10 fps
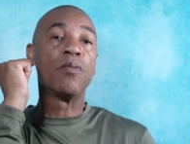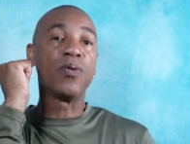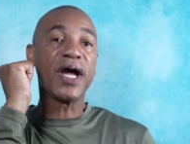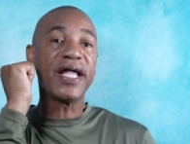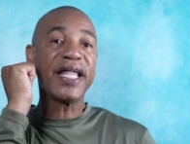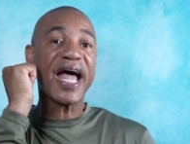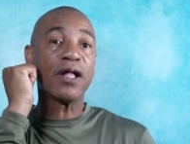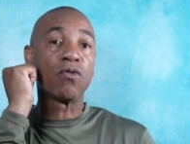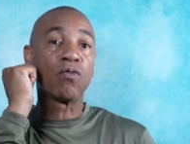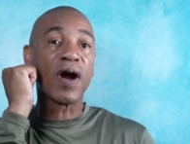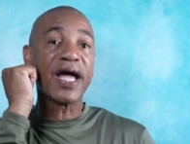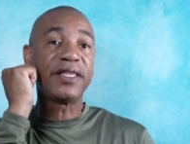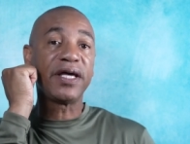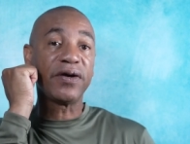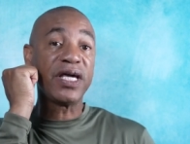bring that
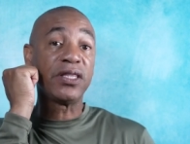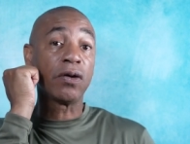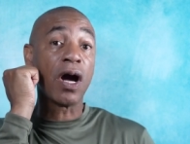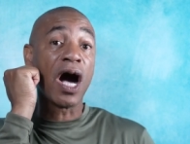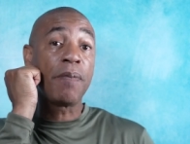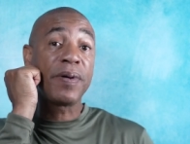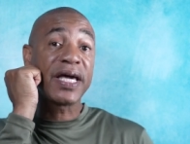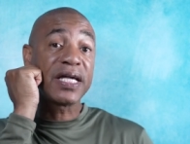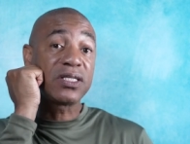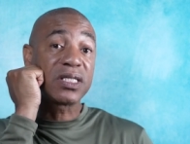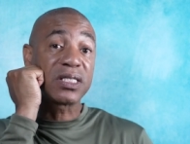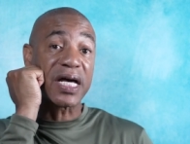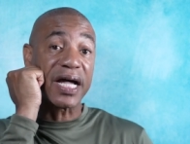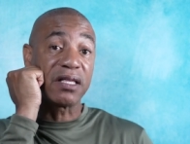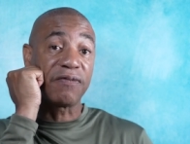right there either up against the
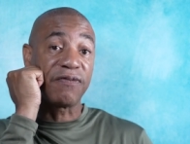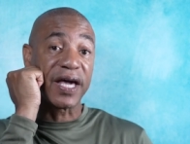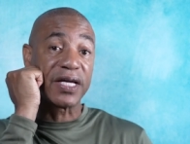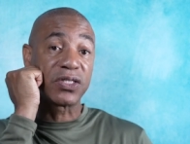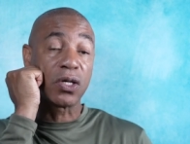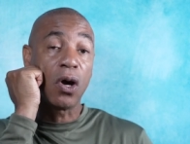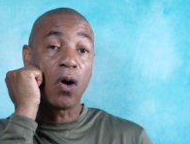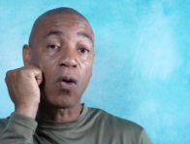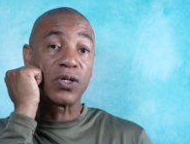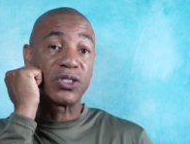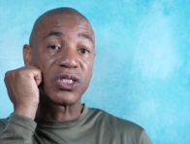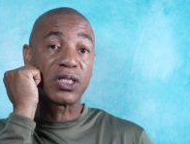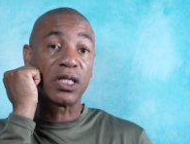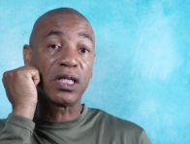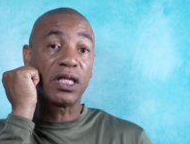side of the face or just
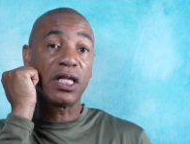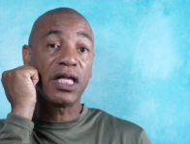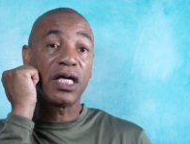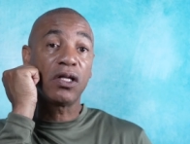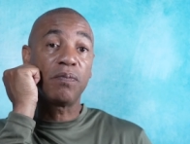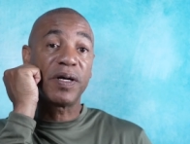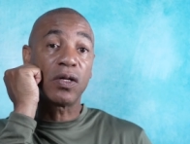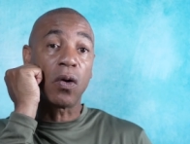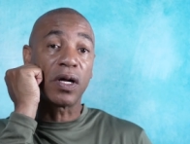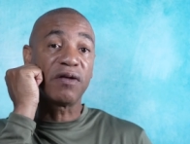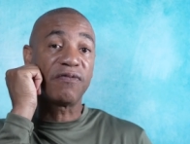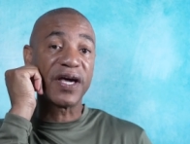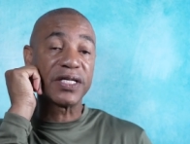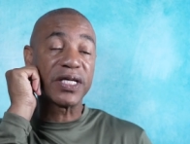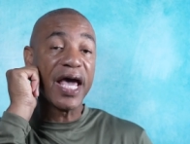a little bit on the
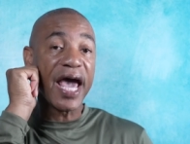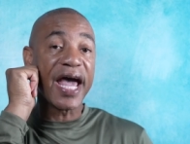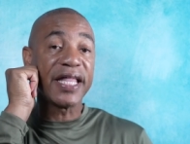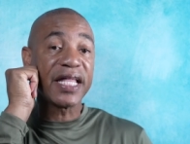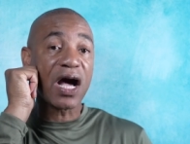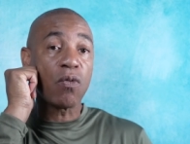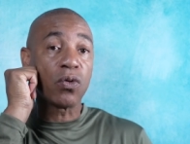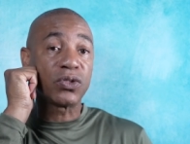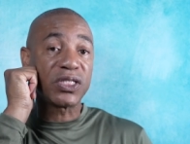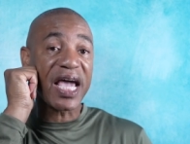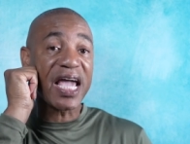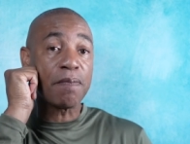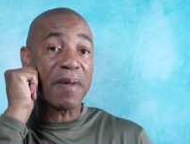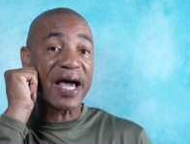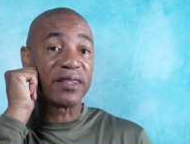face, and then I will
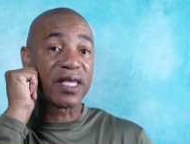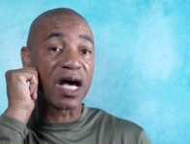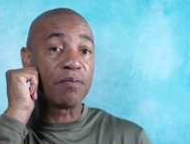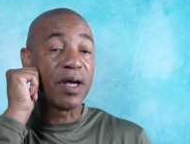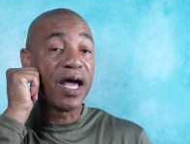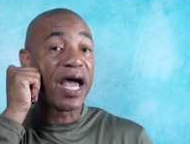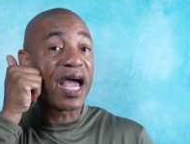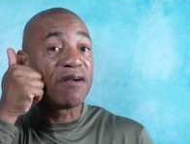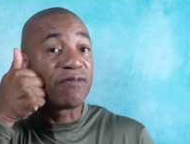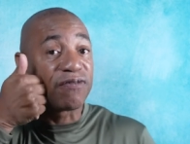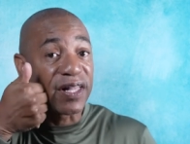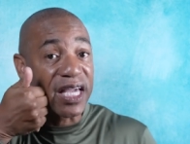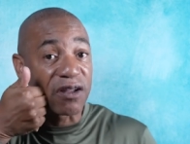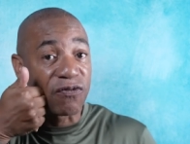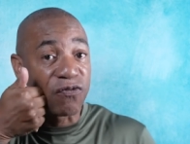take my thumb and
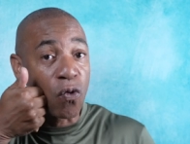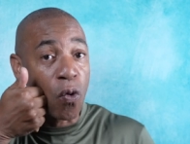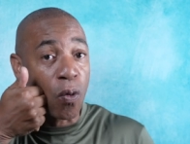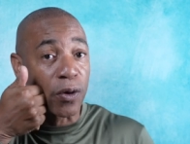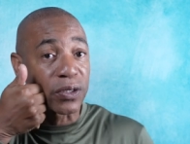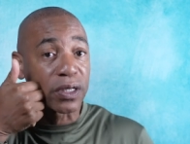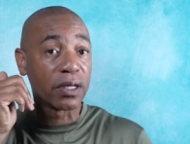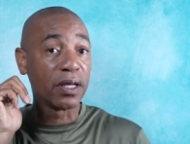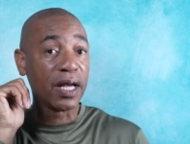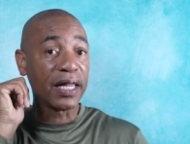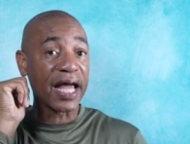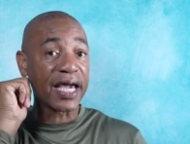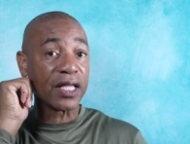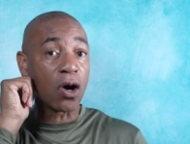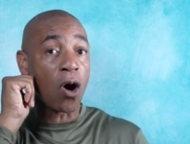flick it forward like
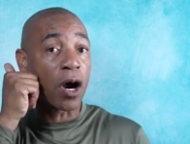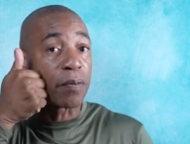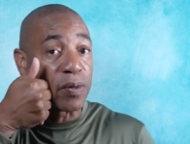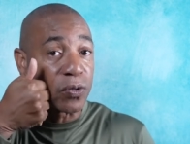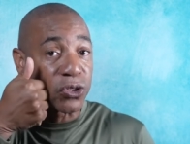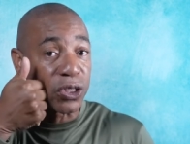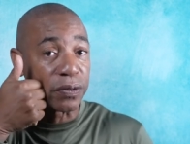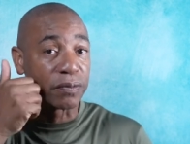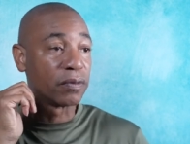an arc motion.